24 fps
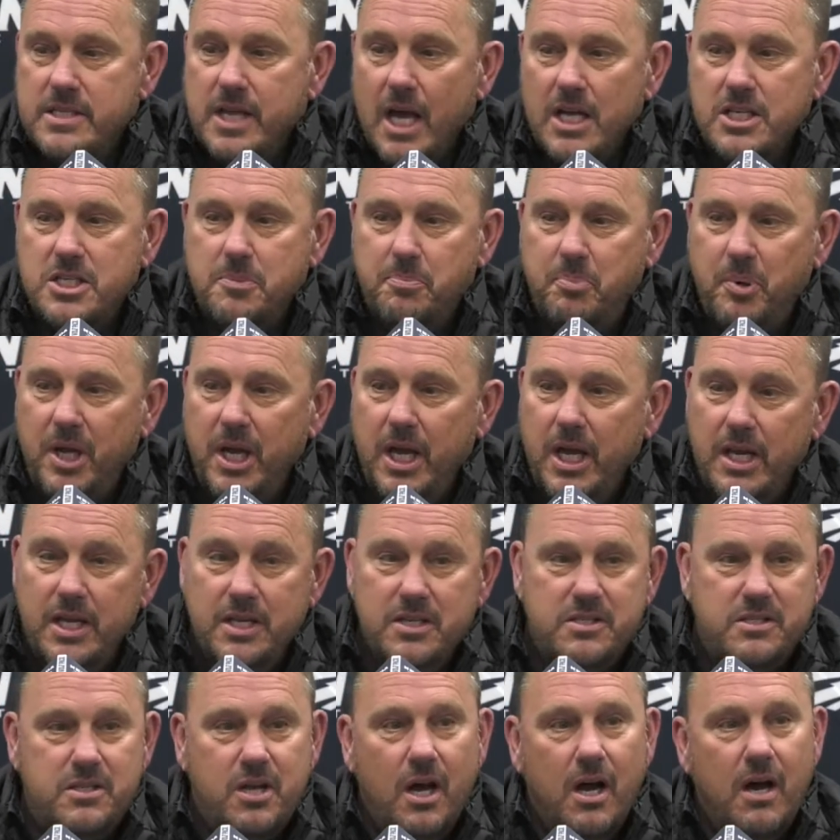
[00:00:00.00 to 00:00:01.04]
he's got speed.
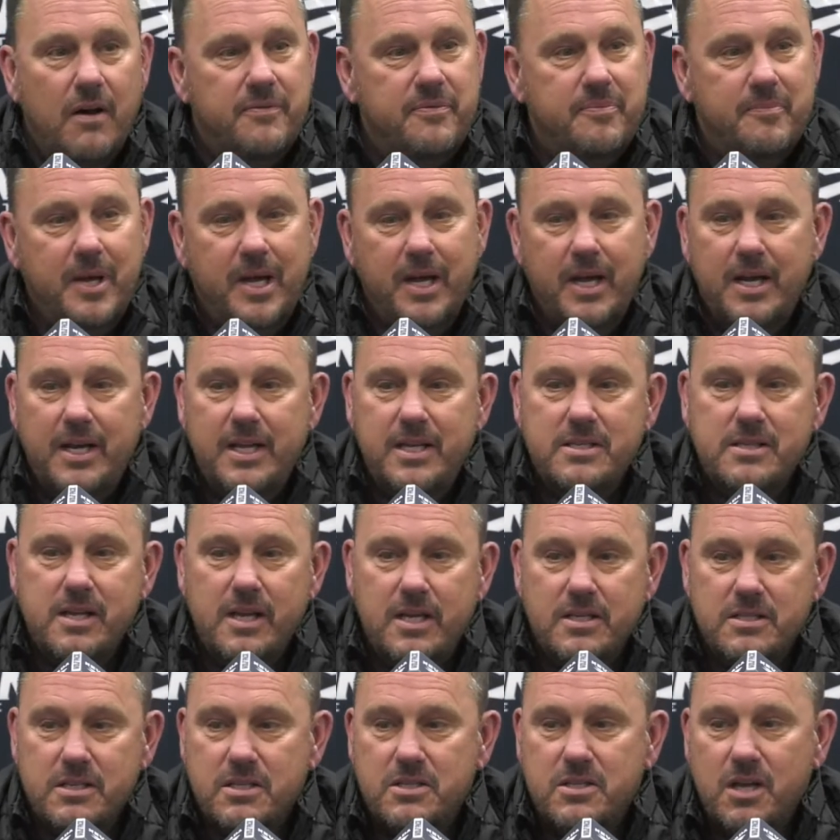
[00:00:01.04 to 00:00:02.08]
He's tough, man.
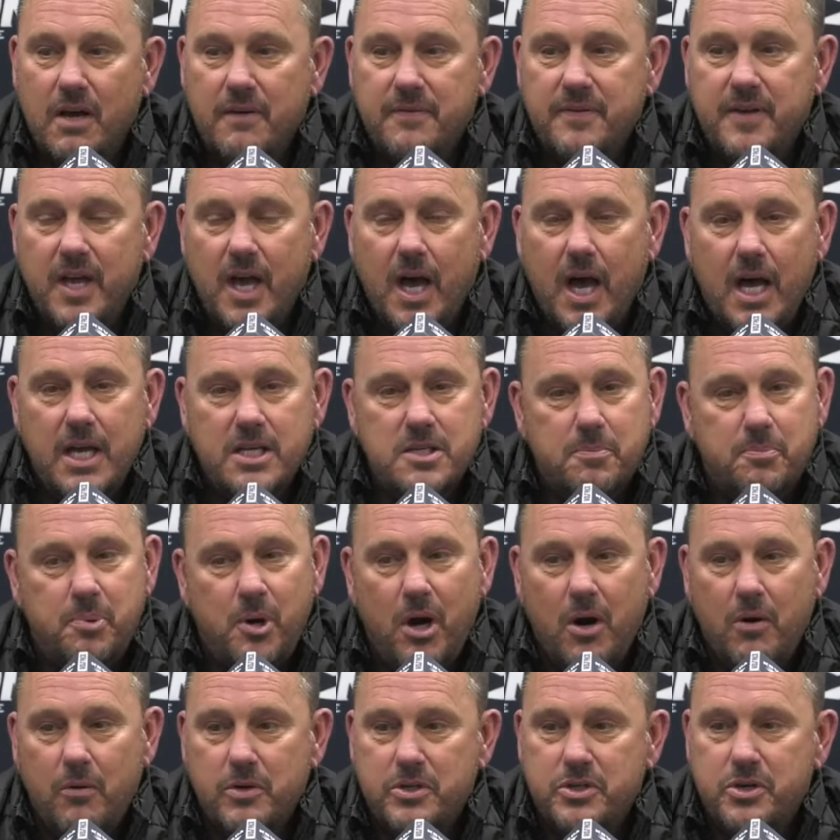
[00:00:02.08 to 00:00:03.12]
He's a tough guy. He's a
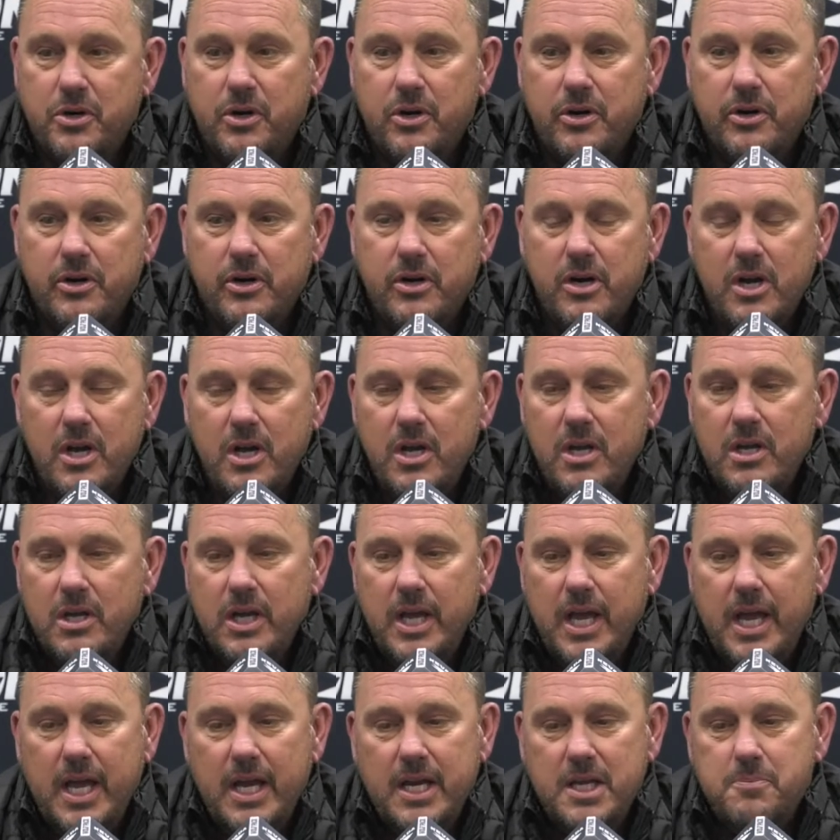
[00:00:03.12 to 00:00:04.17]
punt returner,
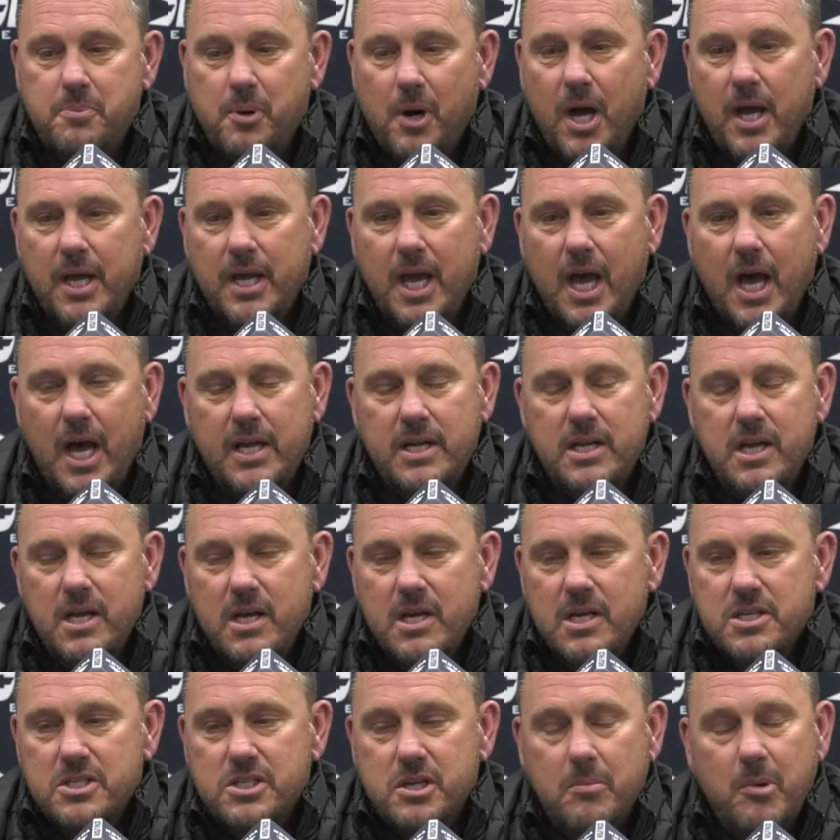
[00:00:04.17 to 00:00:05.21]
and he's probably got
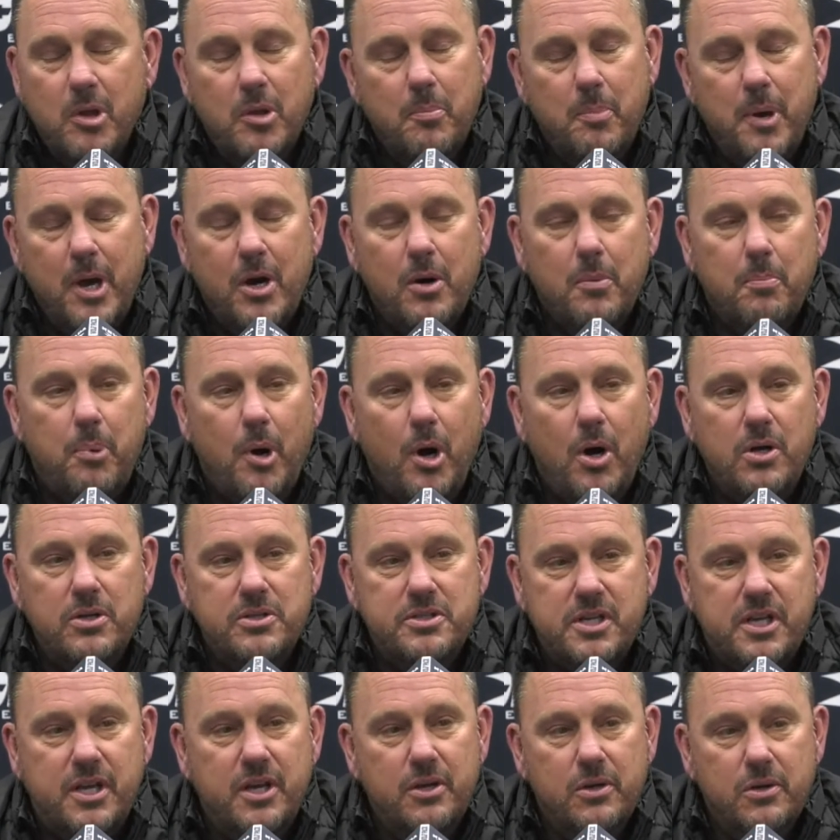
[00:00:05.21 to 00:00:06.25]
some of the better
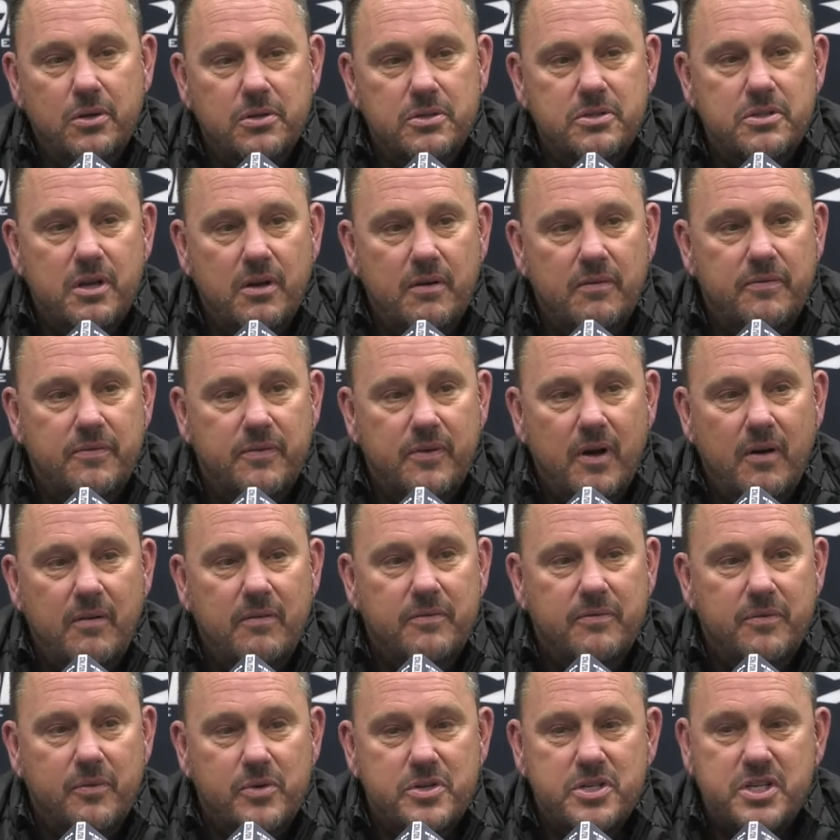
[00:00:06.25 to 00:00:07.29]
ball skills
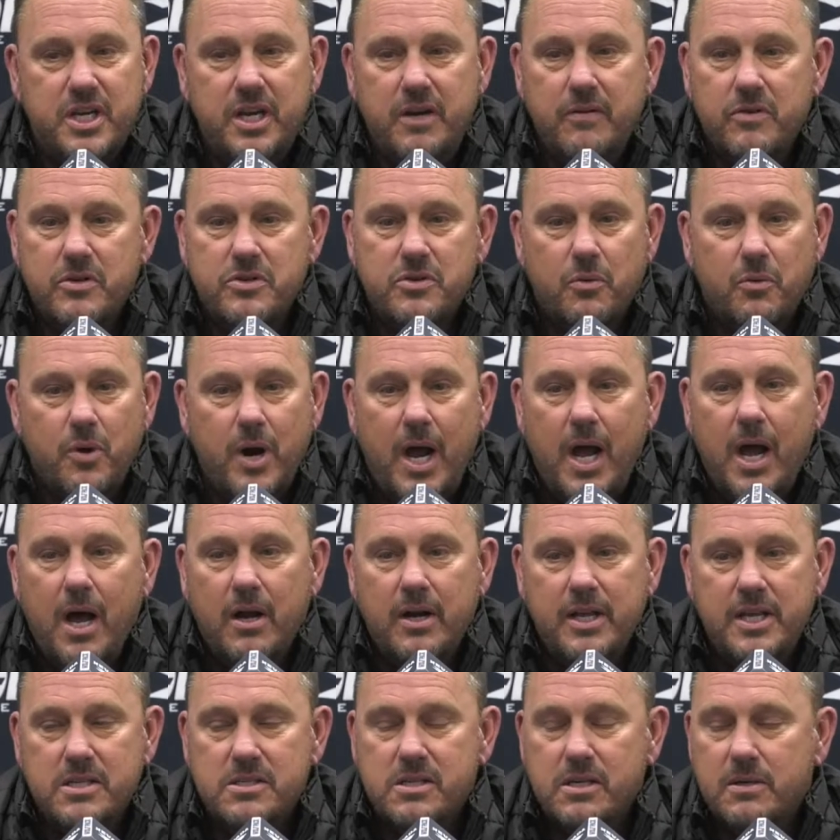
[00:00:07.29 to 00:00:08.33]
of receivers
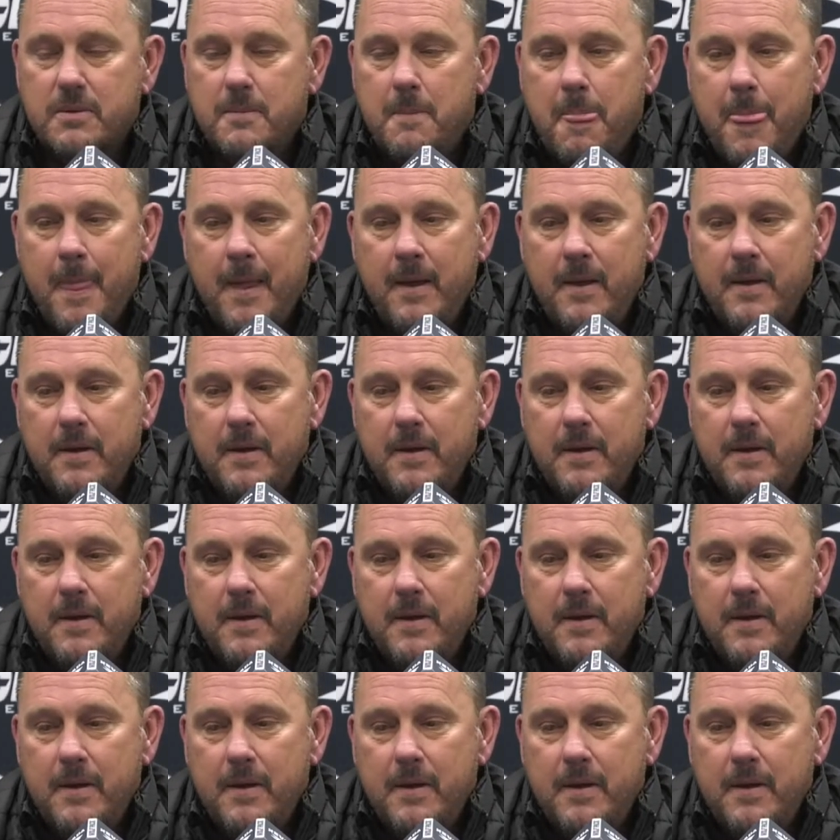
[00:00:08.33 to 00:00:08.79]
around. He's a